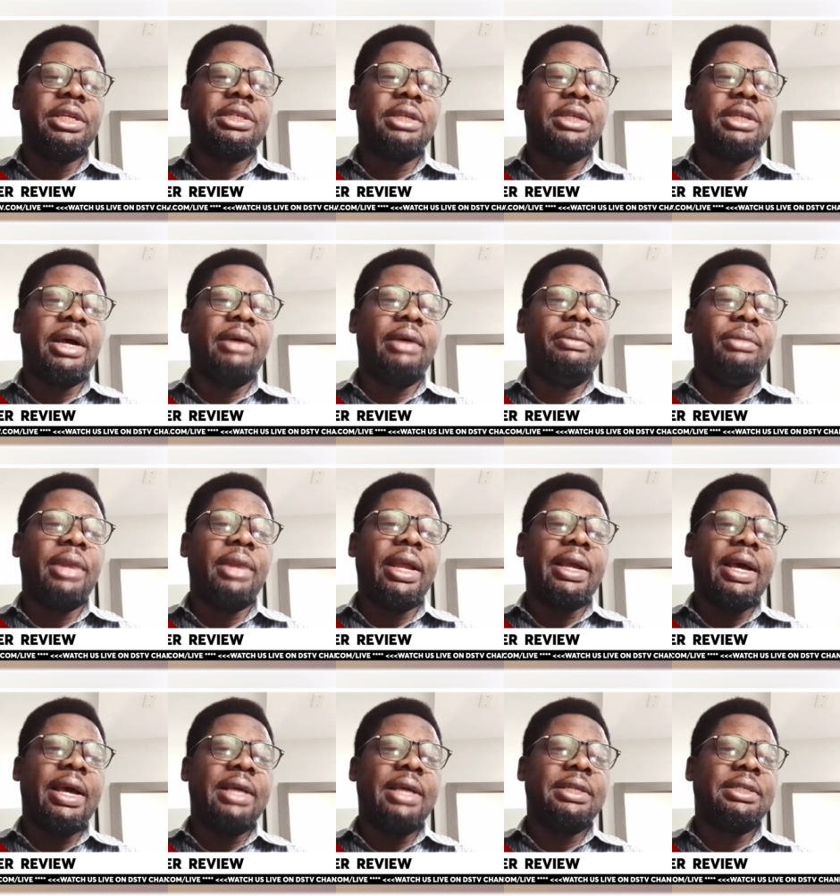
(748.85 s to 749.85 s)
Um, like
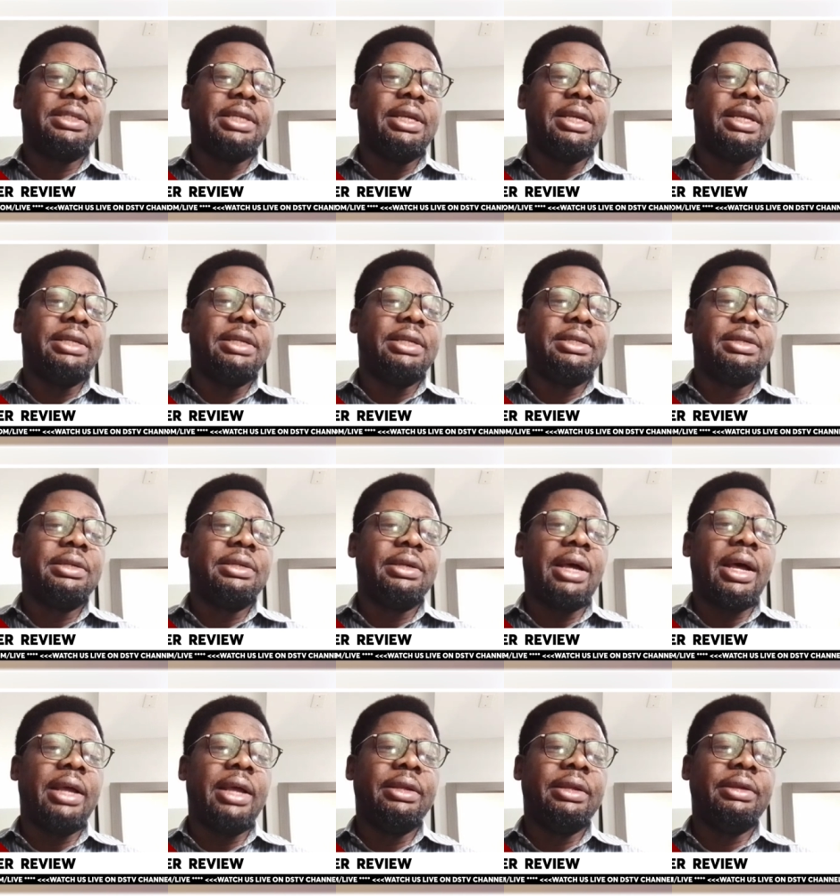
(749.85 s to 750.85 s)
I said,
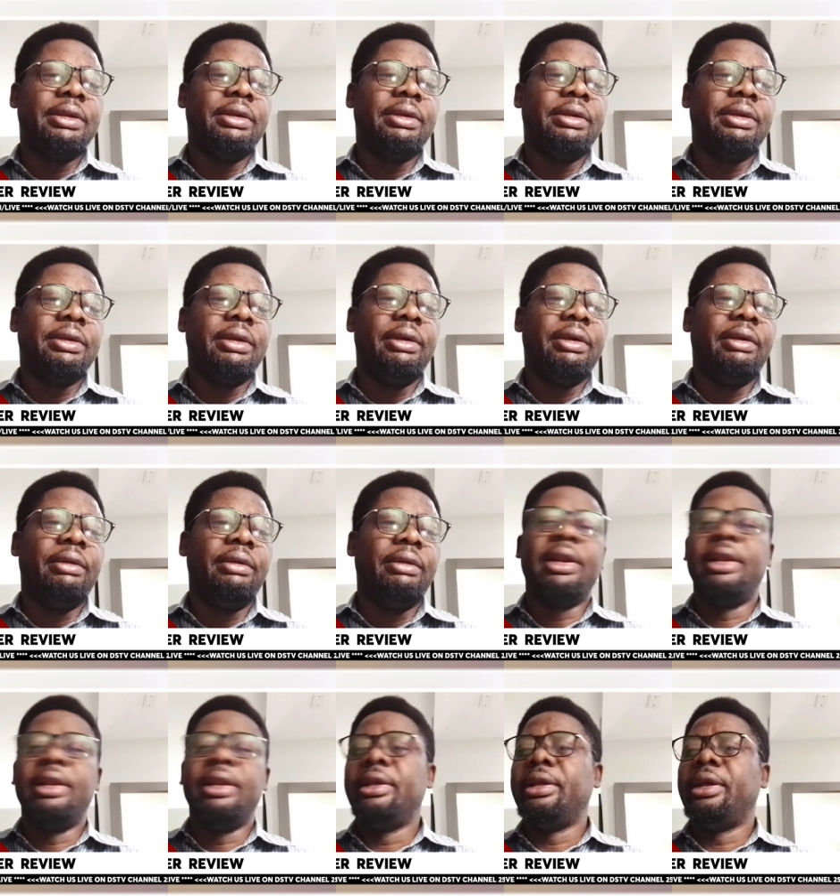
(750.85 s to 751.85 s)
I
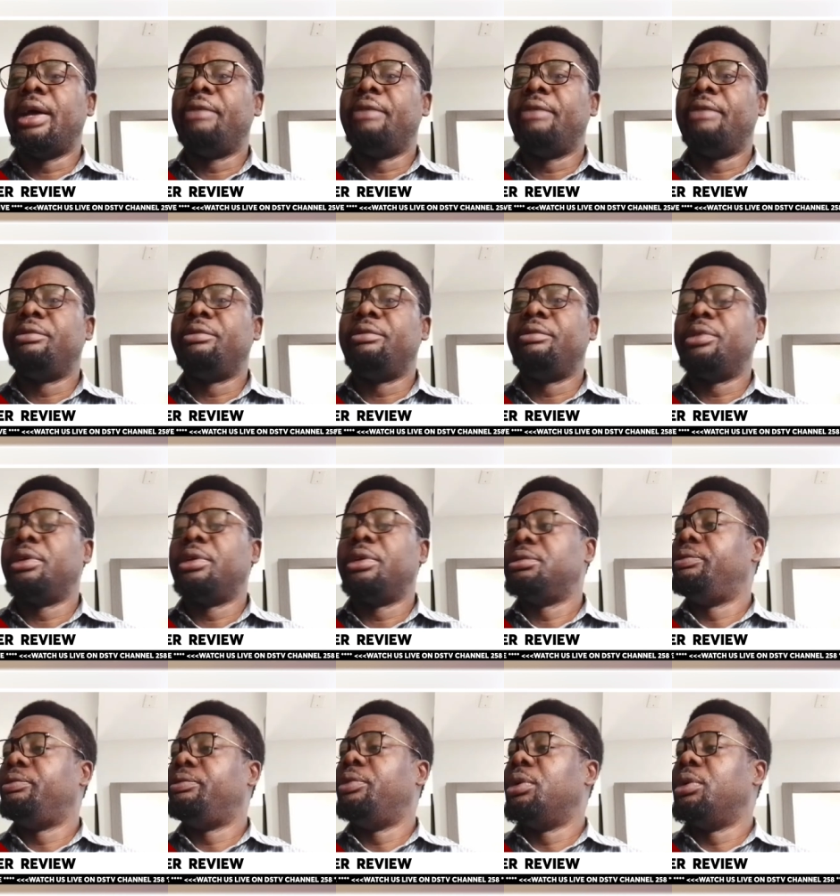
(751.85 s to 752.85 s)
really have not
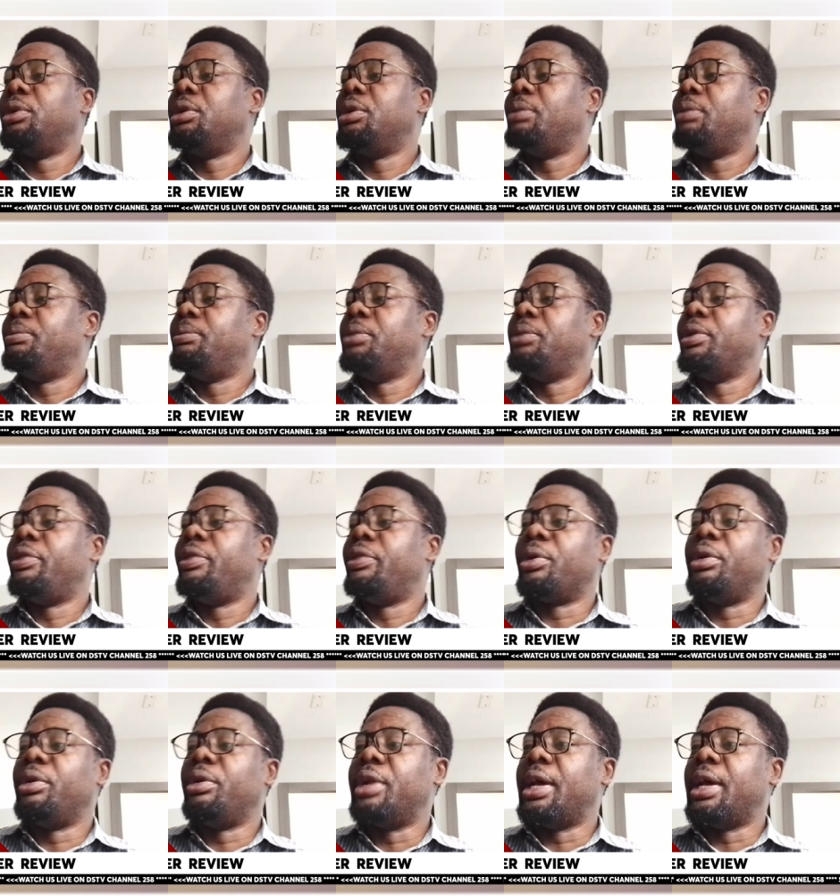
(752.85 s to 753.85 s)
followed up
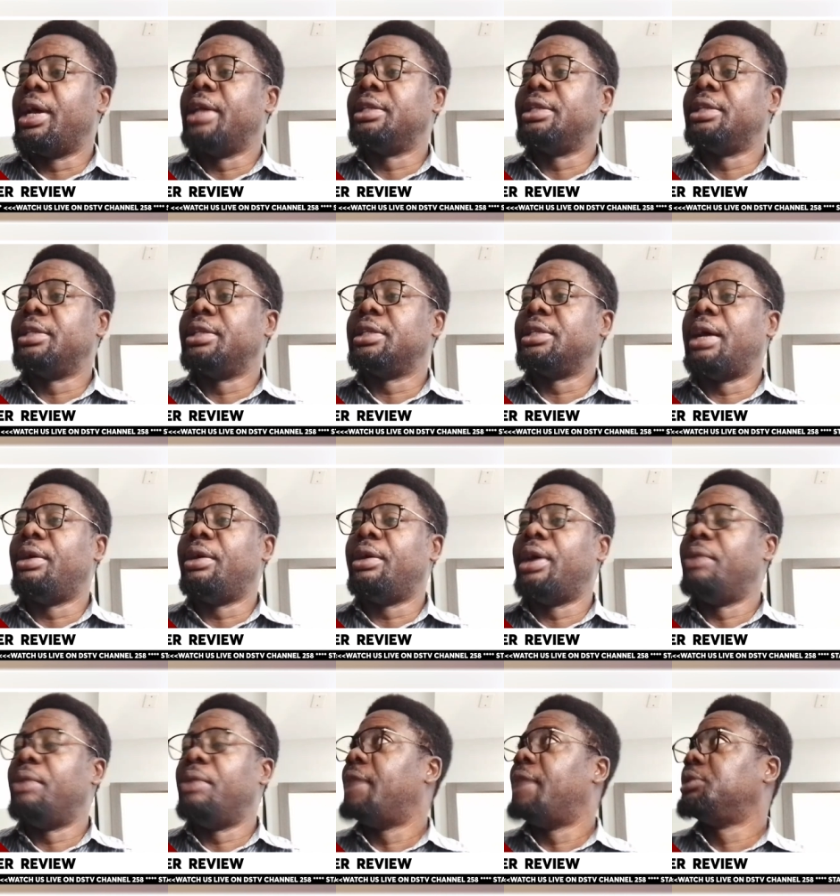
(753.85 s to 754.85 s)
thoroughly on that. I, I would
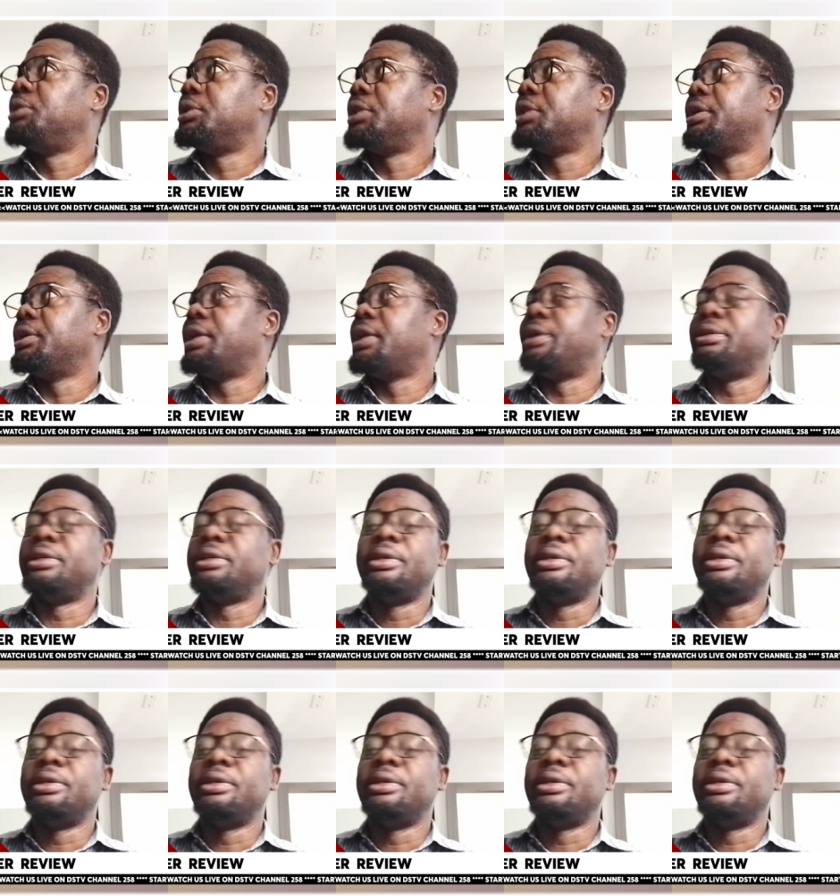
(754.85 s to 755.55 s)
have to check it out.